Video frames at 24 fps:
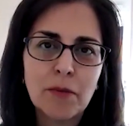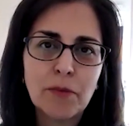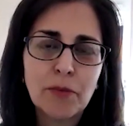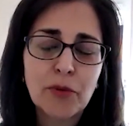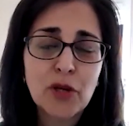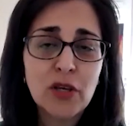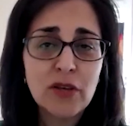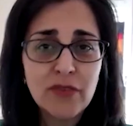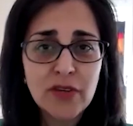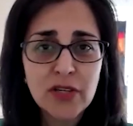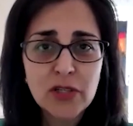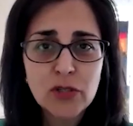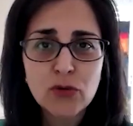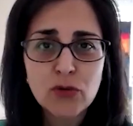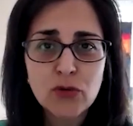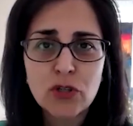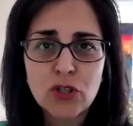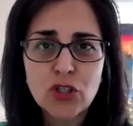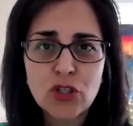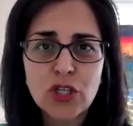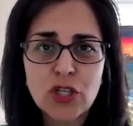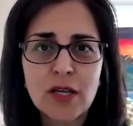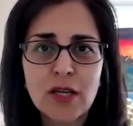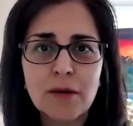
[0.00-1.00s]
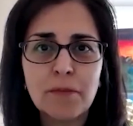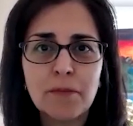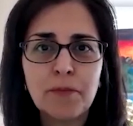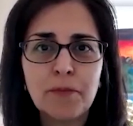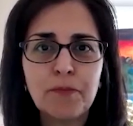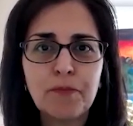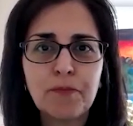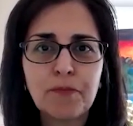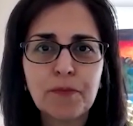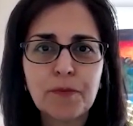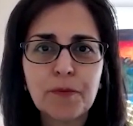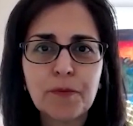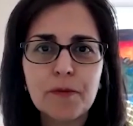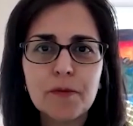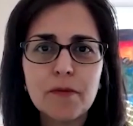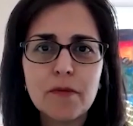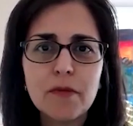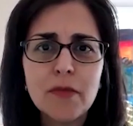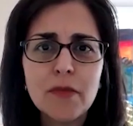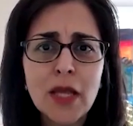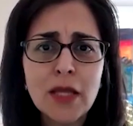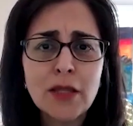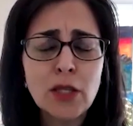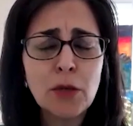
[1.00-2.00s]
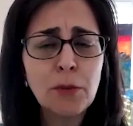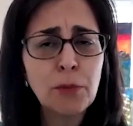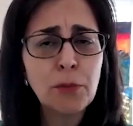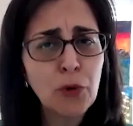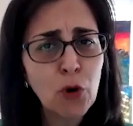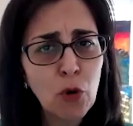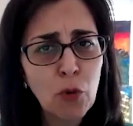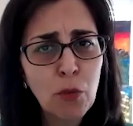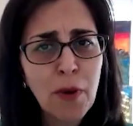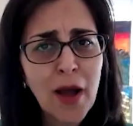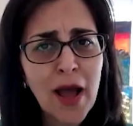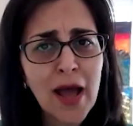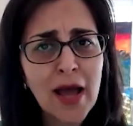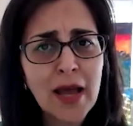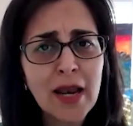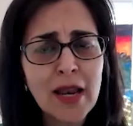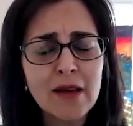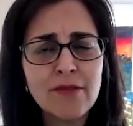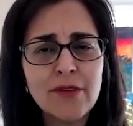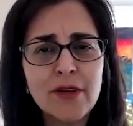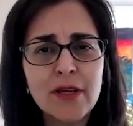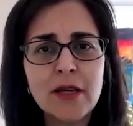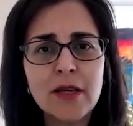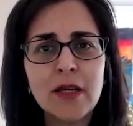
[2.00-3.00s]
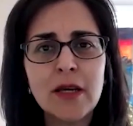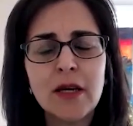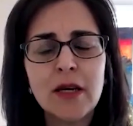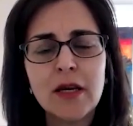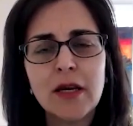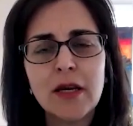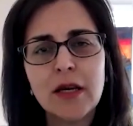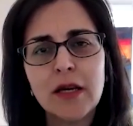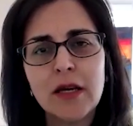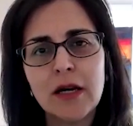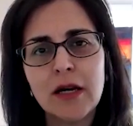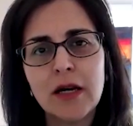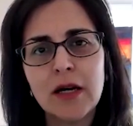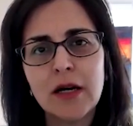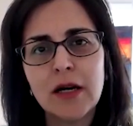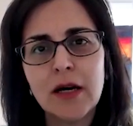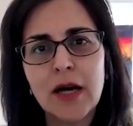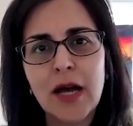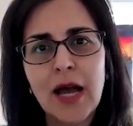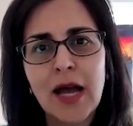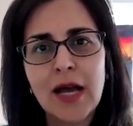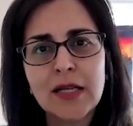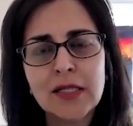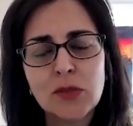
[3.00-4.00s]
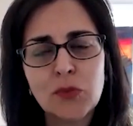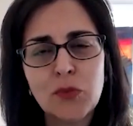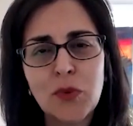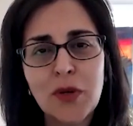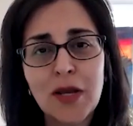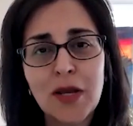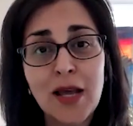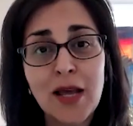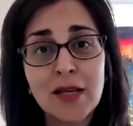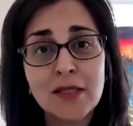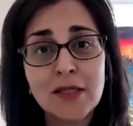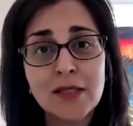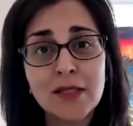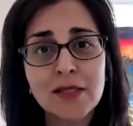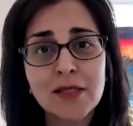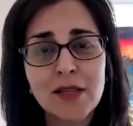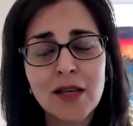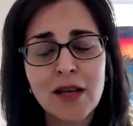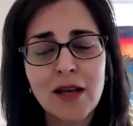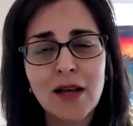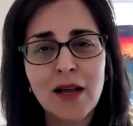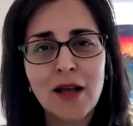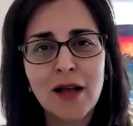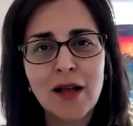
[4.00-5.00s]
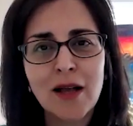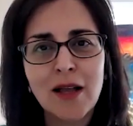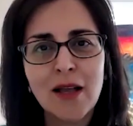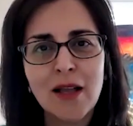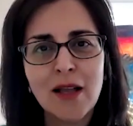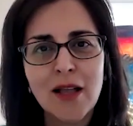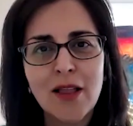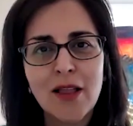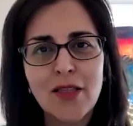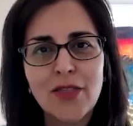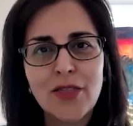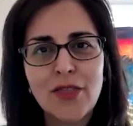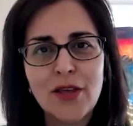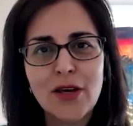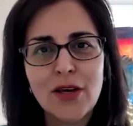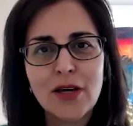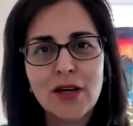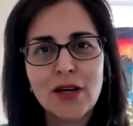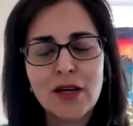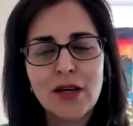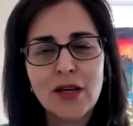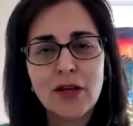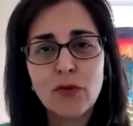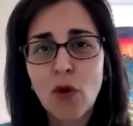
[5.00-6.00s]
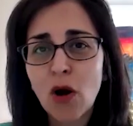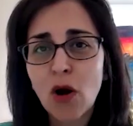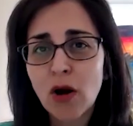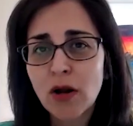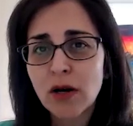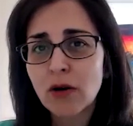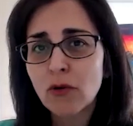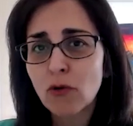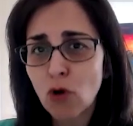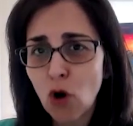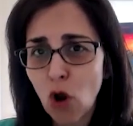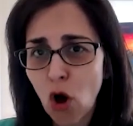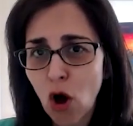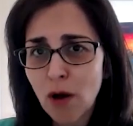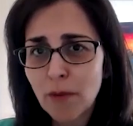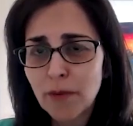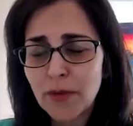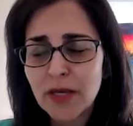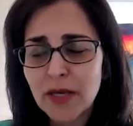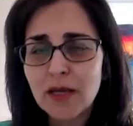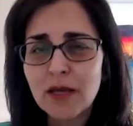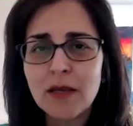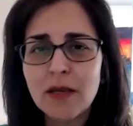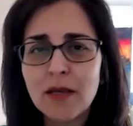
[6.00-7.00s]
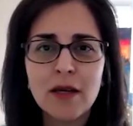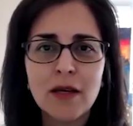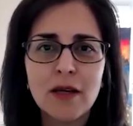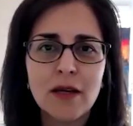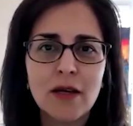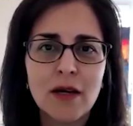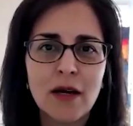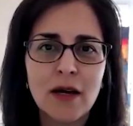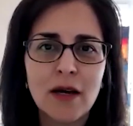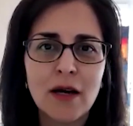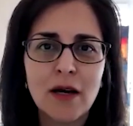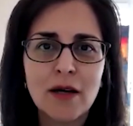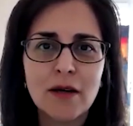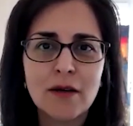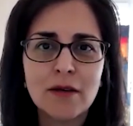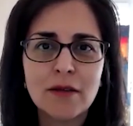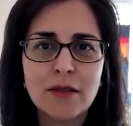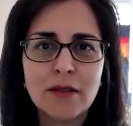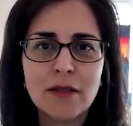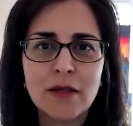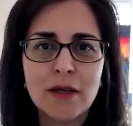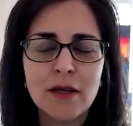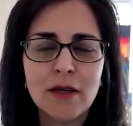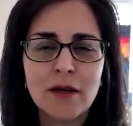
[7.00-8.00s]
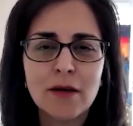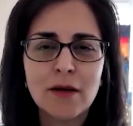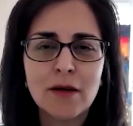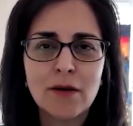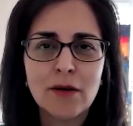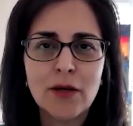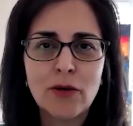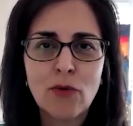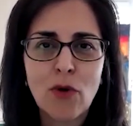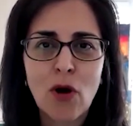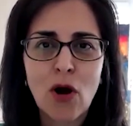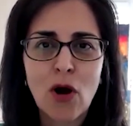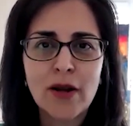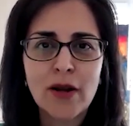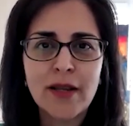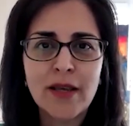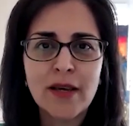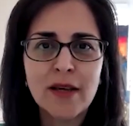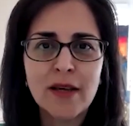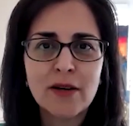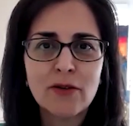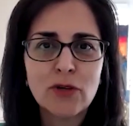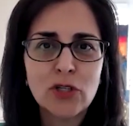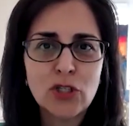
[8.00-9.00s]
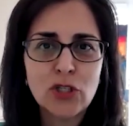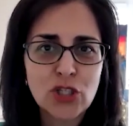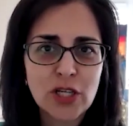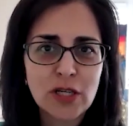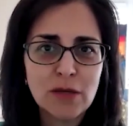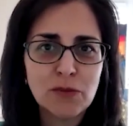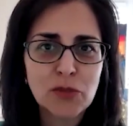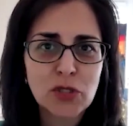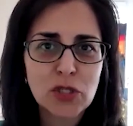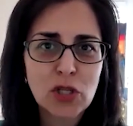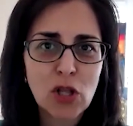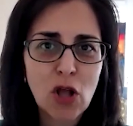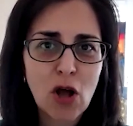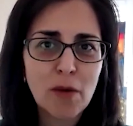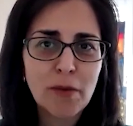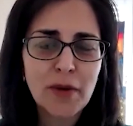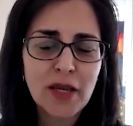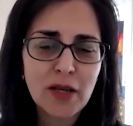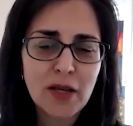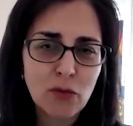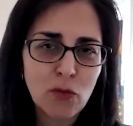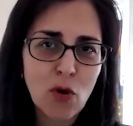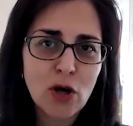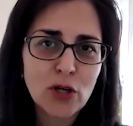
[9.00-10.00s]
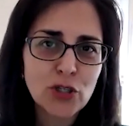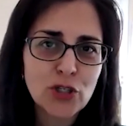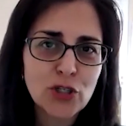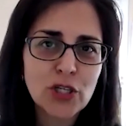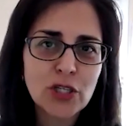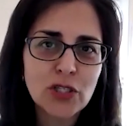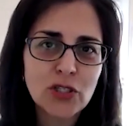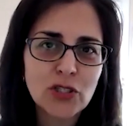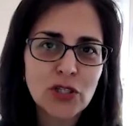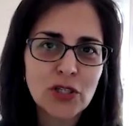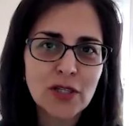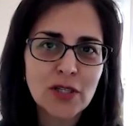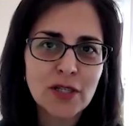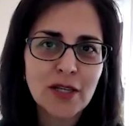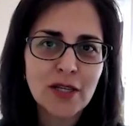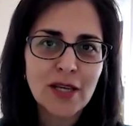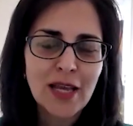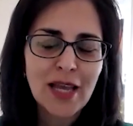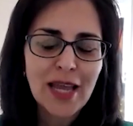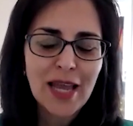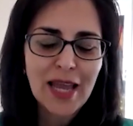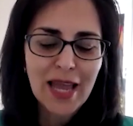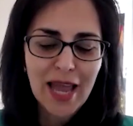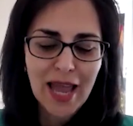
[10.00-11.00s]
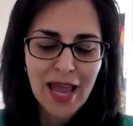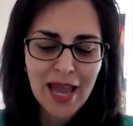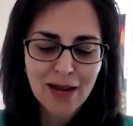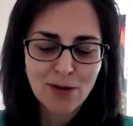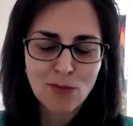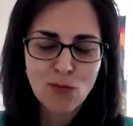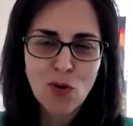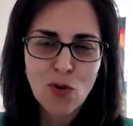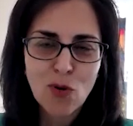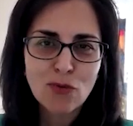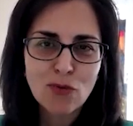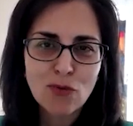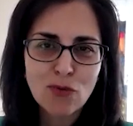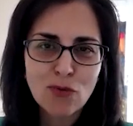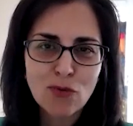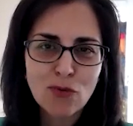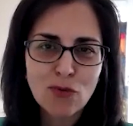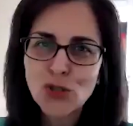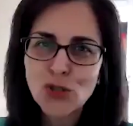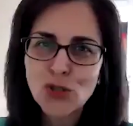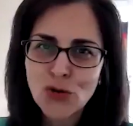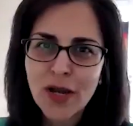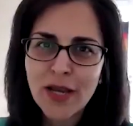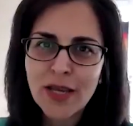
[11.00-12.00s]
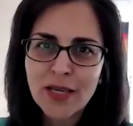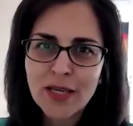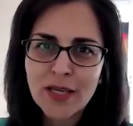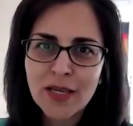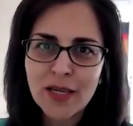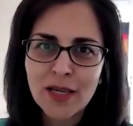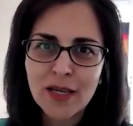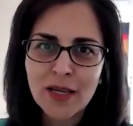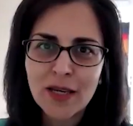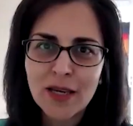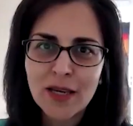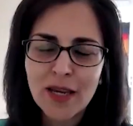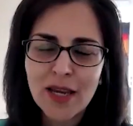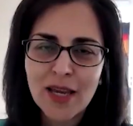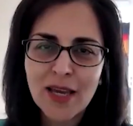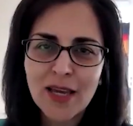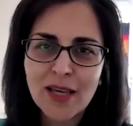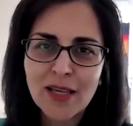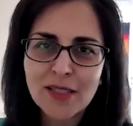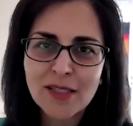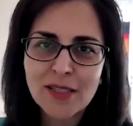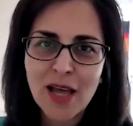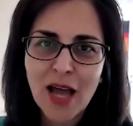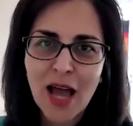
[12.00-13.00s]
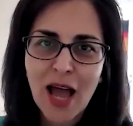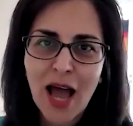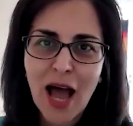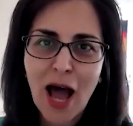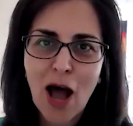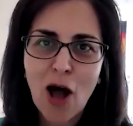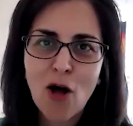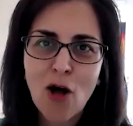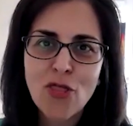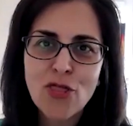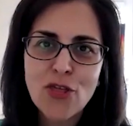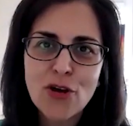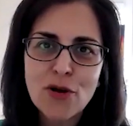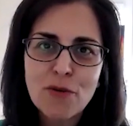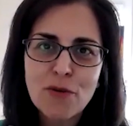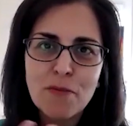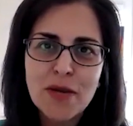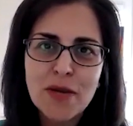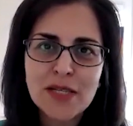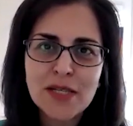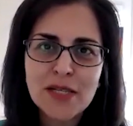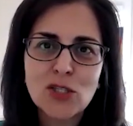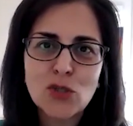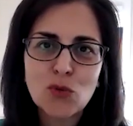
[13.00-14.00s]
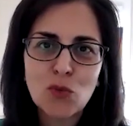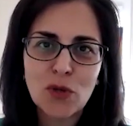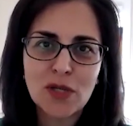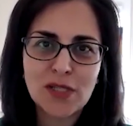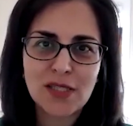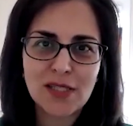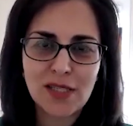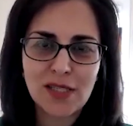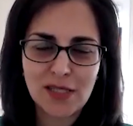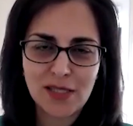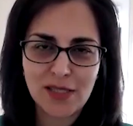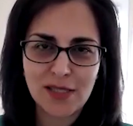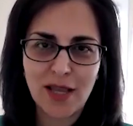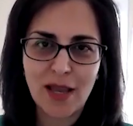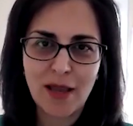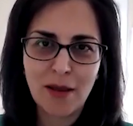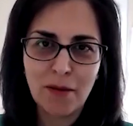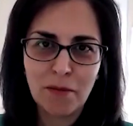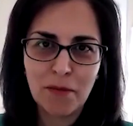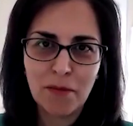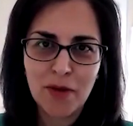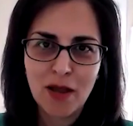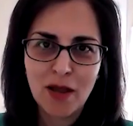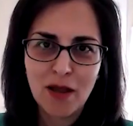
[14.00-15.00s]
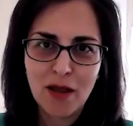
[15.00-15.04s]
previous regime, the pro-Pahlavi, as well as the Iran lobby, the Iranian regime's lobby in Washington. And what was striking is how their message was the same.